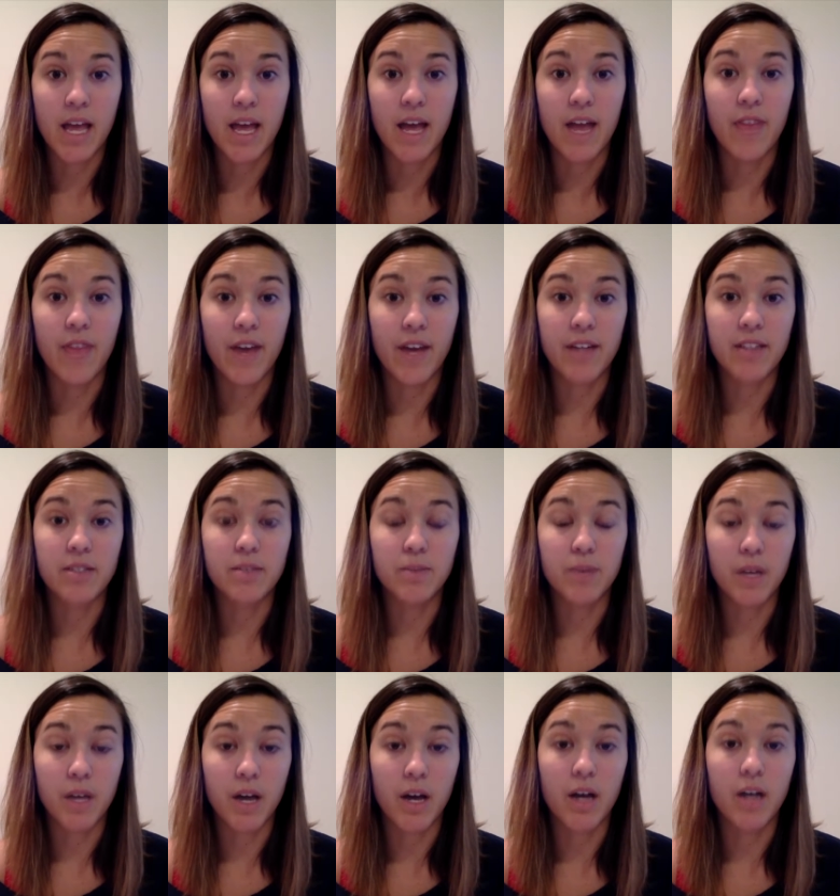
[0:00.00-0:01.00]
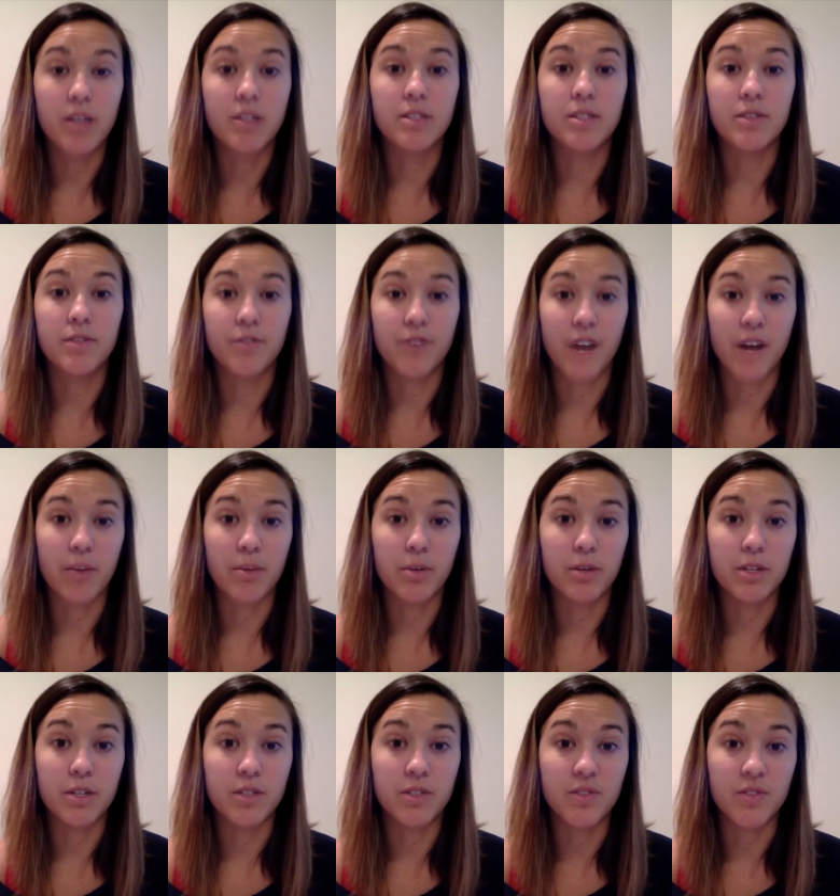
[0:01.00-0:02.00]
And that is because fiber
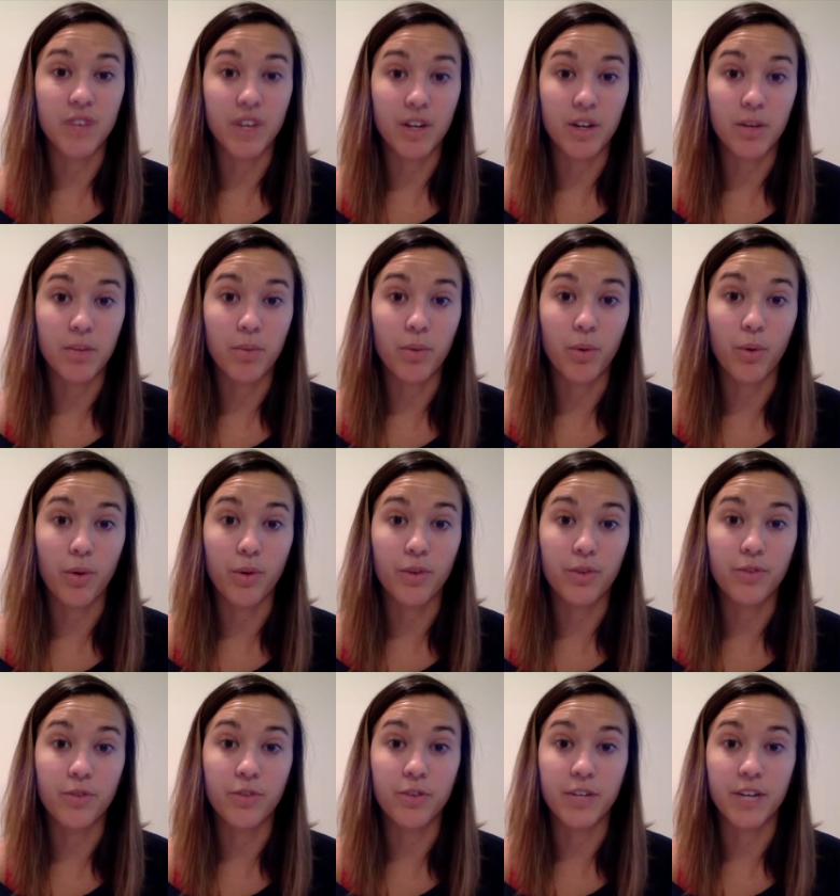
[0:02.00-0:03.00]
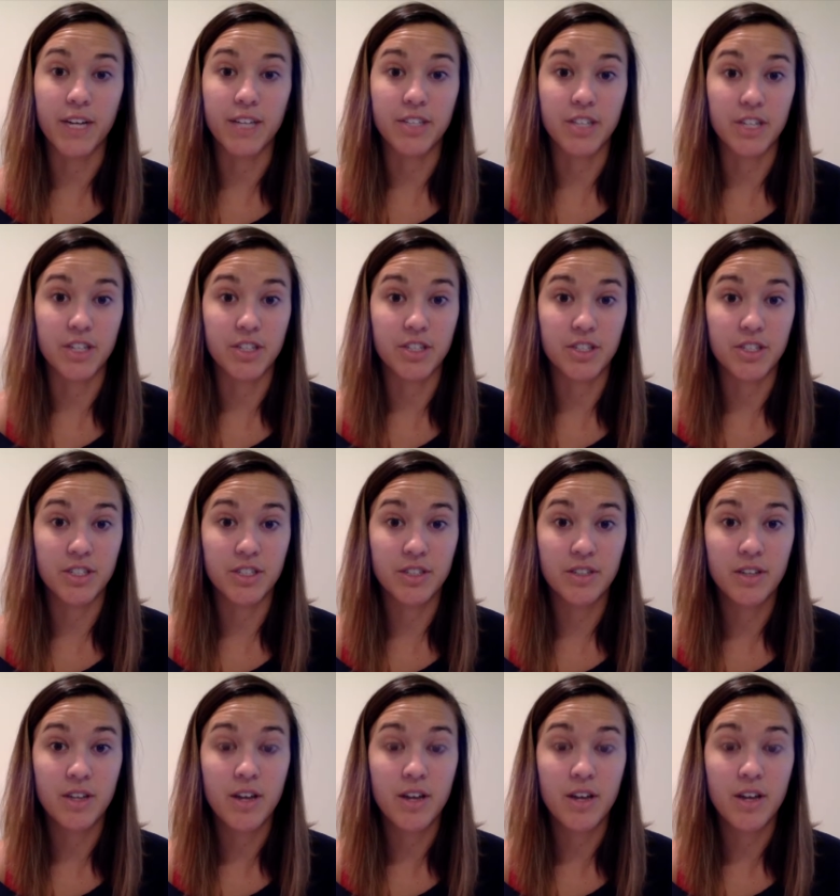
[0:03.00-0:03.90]
is very important for digestion,